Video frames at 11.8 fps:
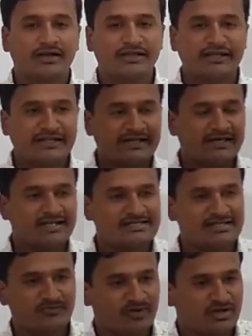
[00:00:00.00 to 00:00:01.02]
in
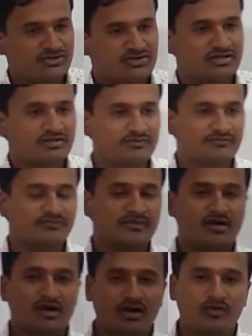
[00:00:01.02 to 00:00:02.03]
increasing function,
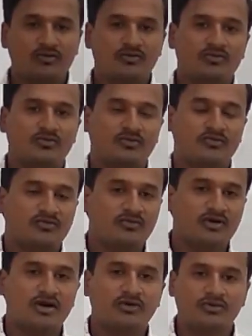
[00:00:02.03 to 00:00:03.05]
how
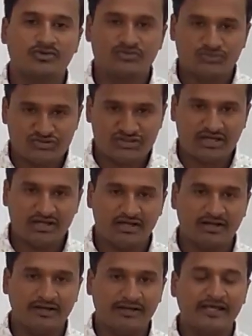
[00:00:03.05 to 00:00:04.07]
we have to use the
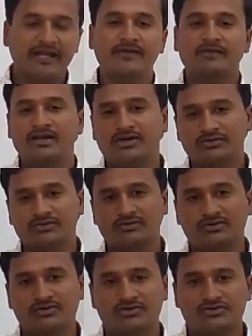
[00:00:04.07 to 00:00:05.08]
derivative
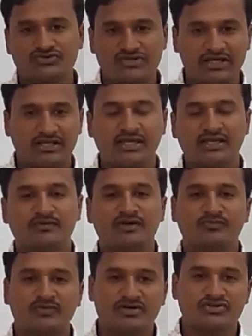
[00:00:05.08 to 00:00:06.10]
to say the
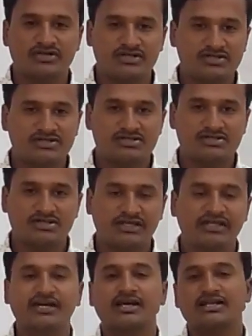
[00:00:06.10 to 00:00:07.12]
given function is
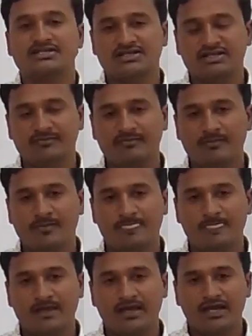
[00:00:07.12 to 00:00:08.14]
increasing,
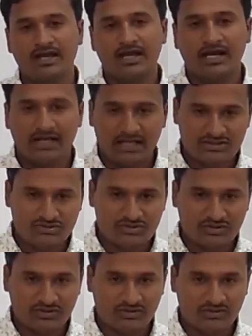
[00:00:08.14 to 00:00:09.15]
and
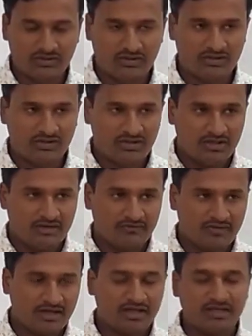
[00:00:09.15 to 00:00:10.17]
also
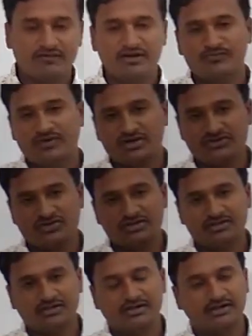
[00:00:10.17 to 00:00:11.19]
for a given
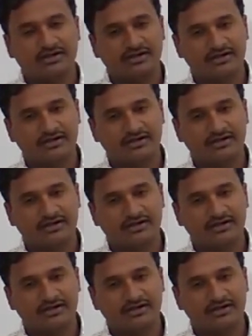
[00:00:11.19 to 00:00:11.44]
function,